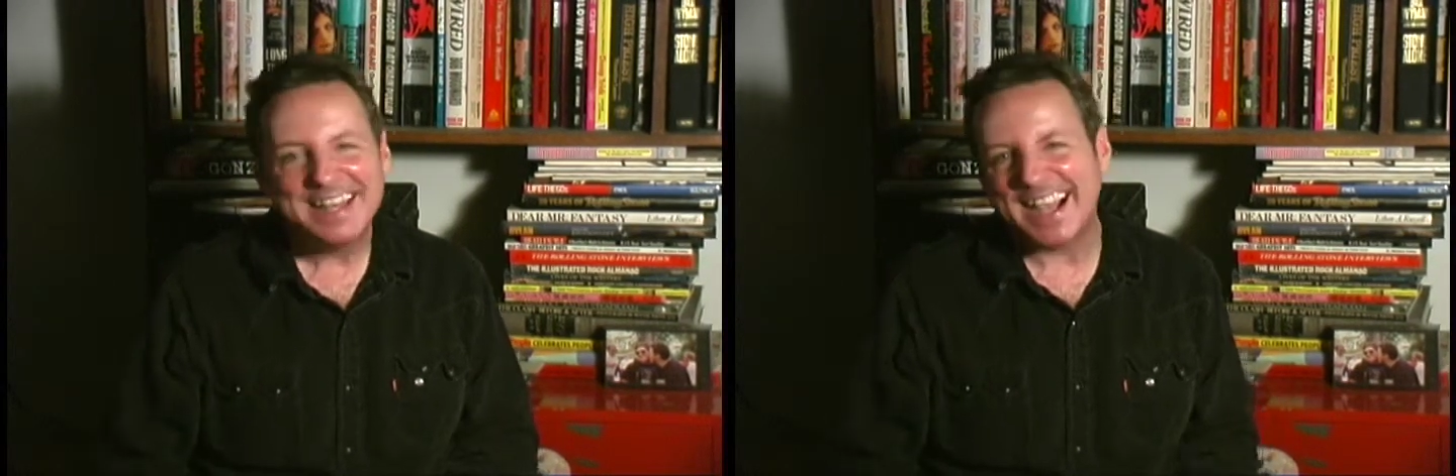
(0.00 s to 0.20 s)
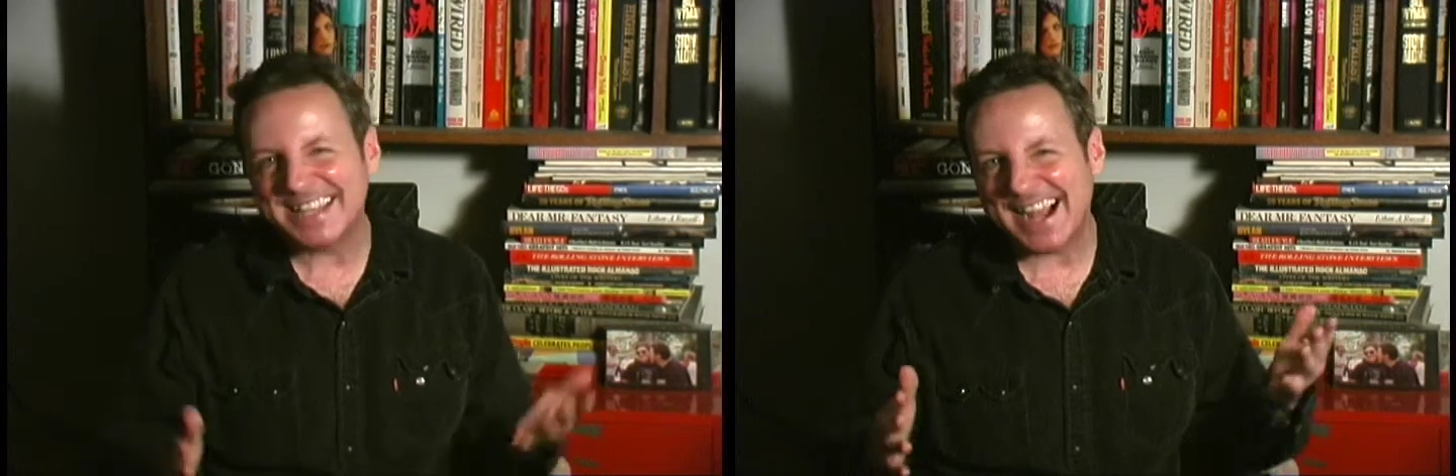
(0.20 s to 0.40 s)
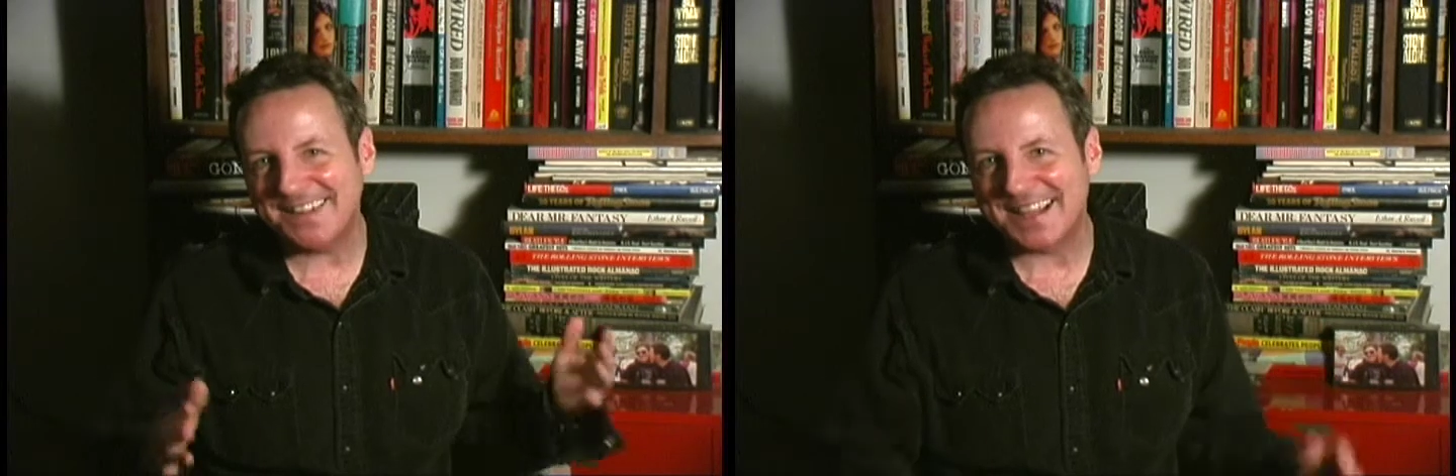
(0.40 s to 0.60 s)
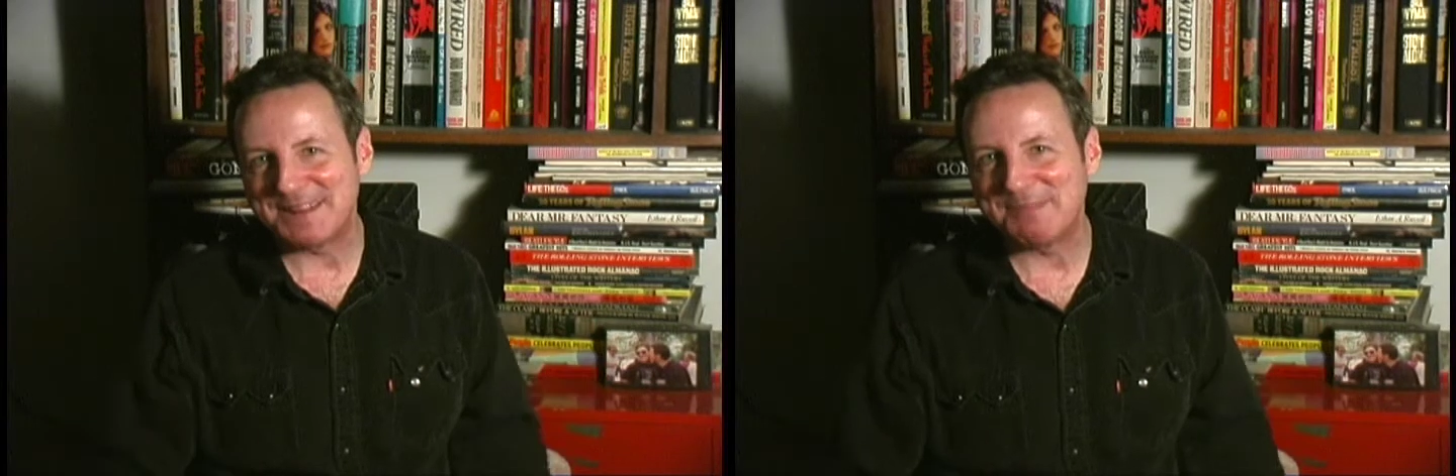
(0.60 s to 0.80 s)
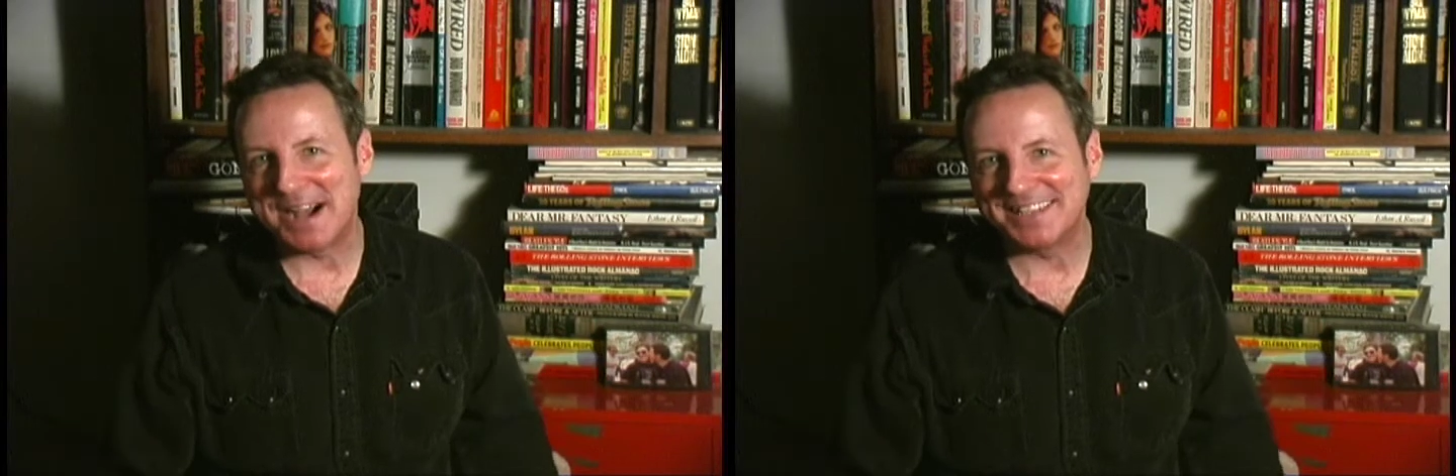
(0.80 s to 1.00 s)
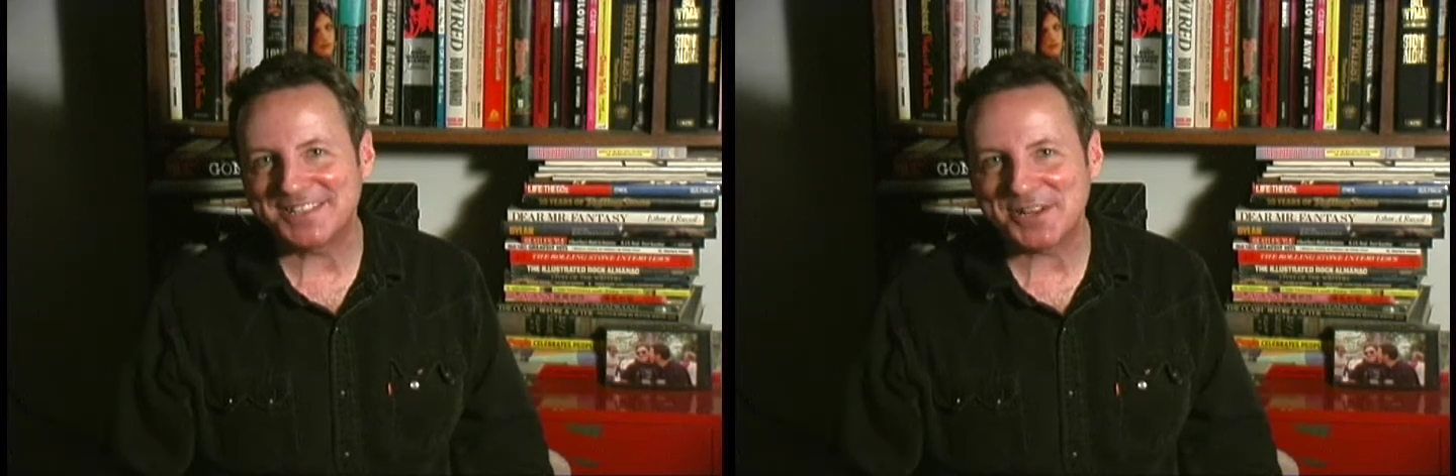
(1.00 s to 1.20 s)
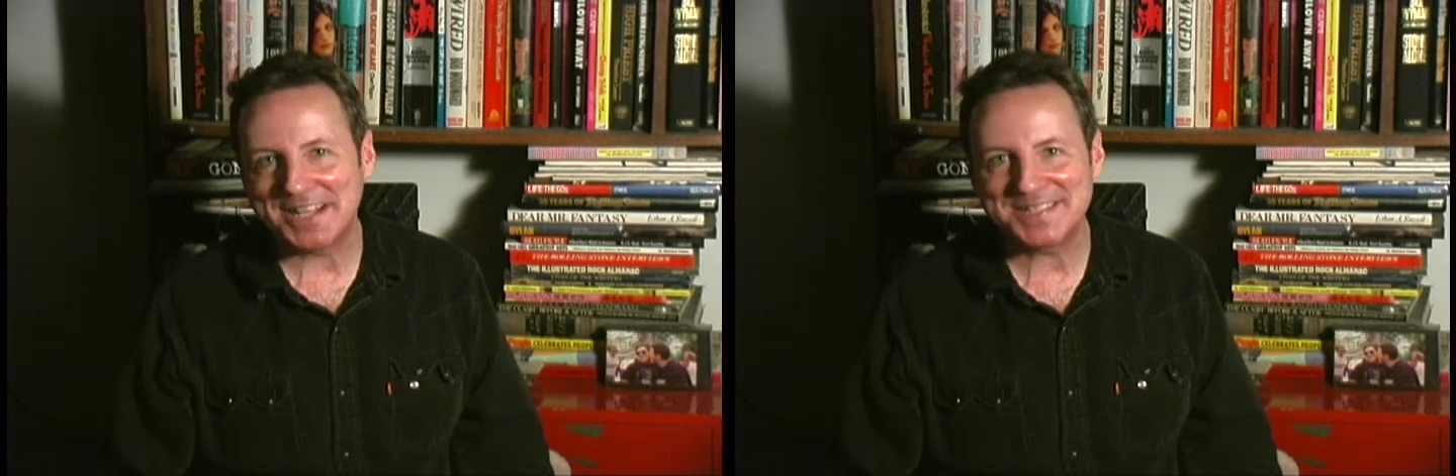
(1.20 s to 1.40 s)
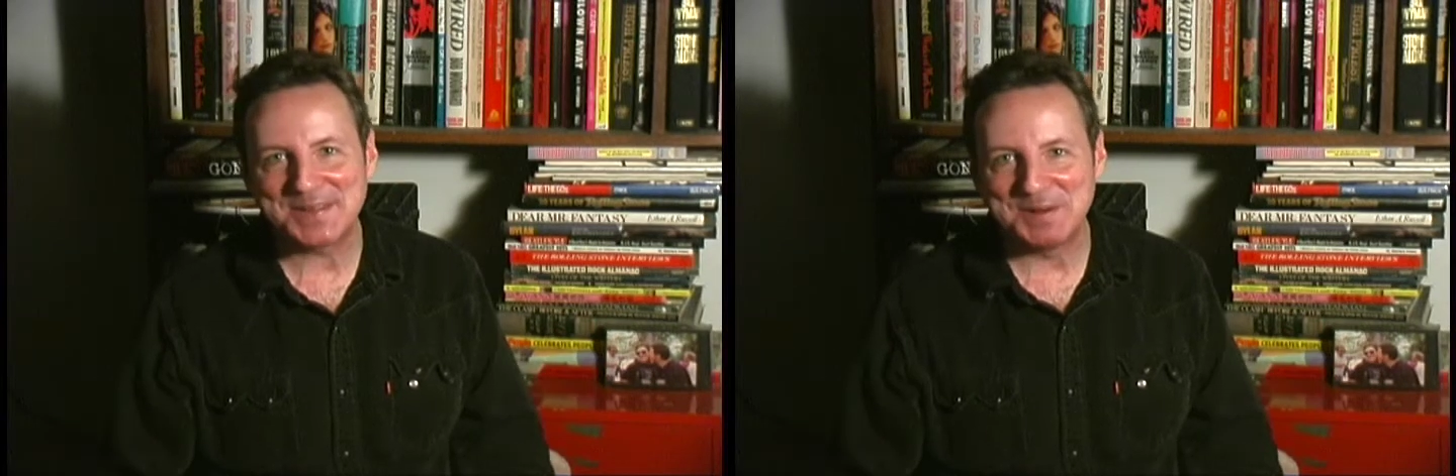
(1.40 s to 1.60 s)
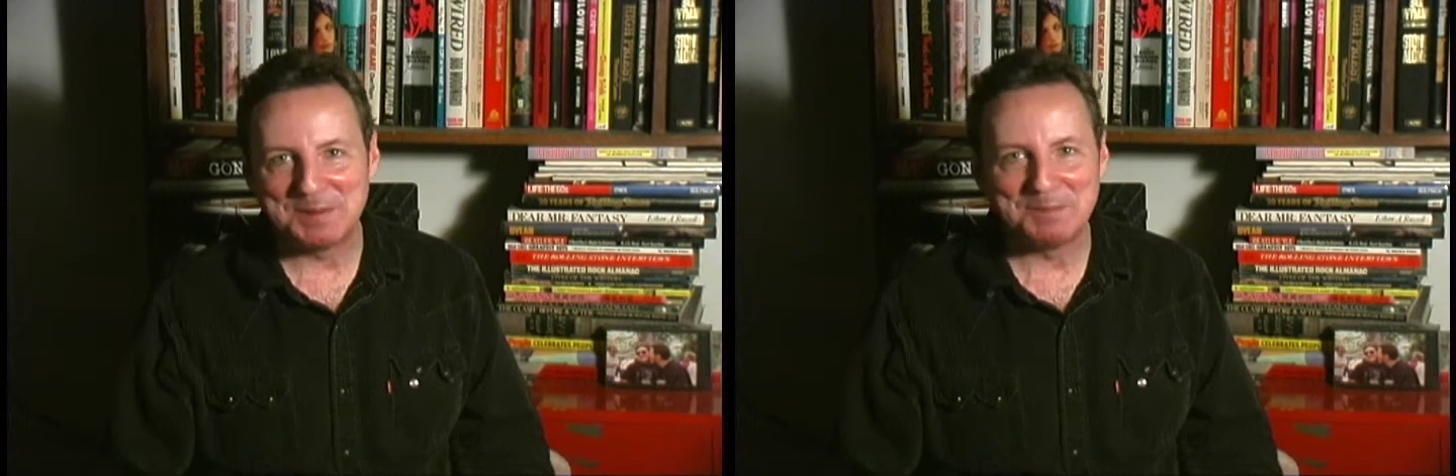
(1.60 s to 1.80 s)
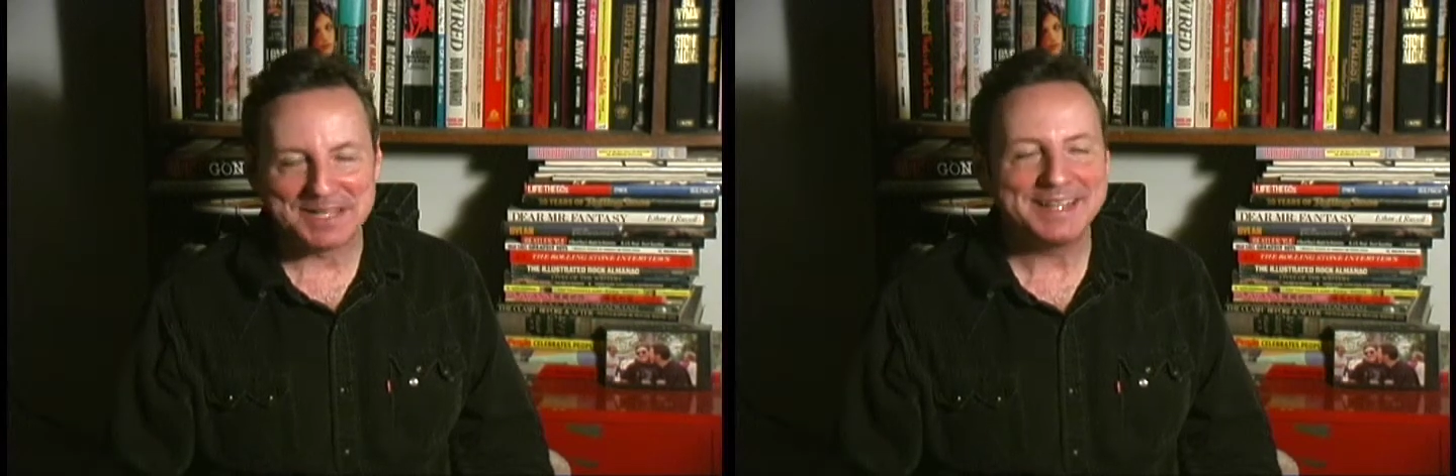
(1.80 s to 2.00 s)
I doubt I'd apologize to him,